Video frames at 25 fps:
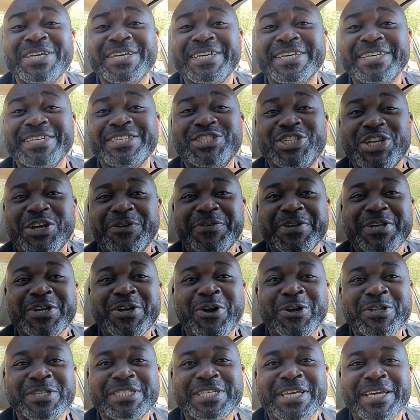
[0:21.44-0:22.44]
sharing
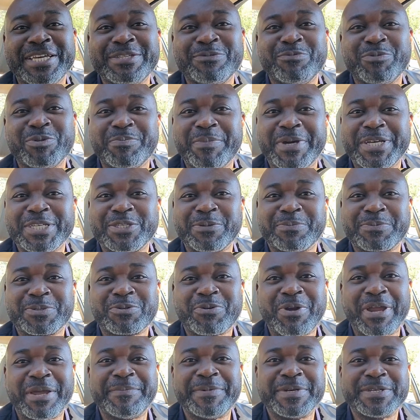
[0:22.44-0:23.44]
content with my
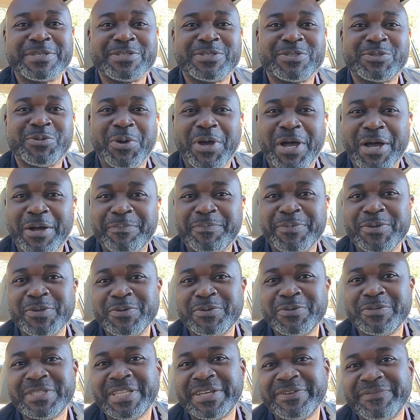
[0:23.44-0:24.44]
subscribers to help you
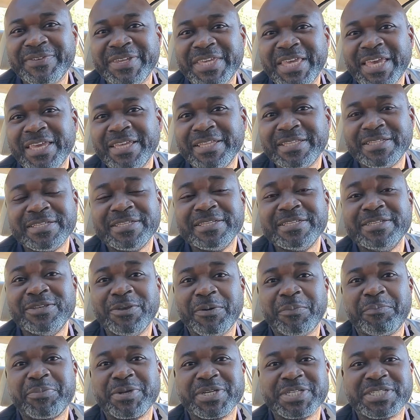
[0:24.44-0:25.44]
navigate your
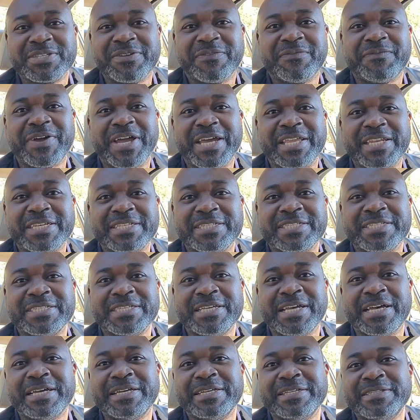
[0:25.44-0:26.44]
personal finance
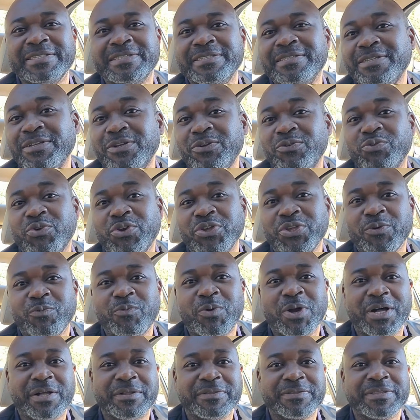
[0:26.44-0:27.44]
and grow your
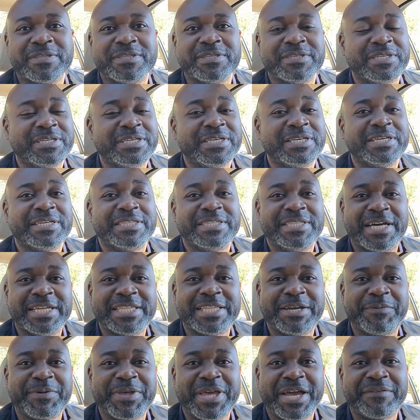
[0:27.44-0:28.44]
wealth. Now that
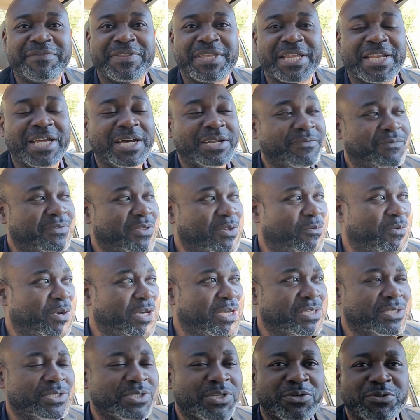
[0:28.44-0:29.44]
we have that out of the way,
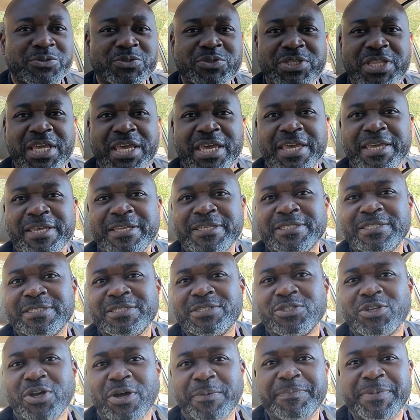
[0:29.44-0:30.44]
so today's
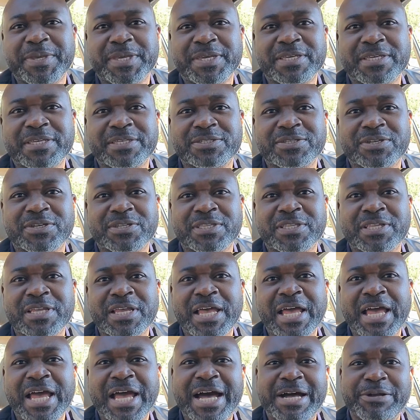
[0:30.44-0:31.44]
topic is on
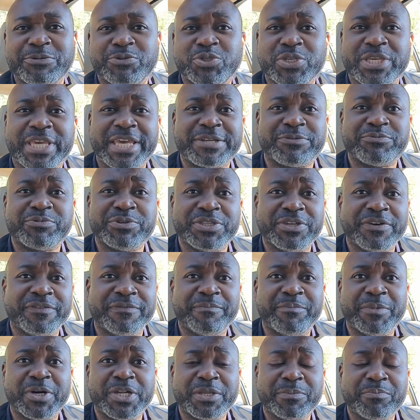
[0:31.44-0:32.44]
how to get rid of
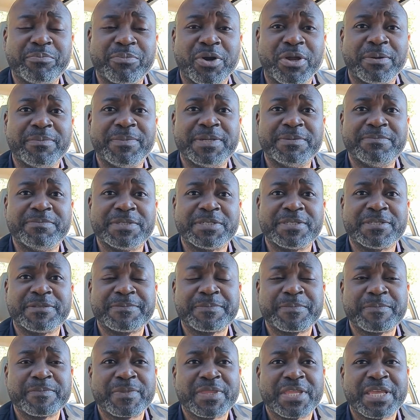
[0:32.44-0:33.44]
money problems.
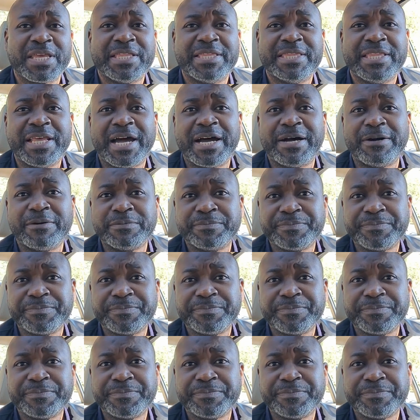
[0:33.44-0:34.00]
Now,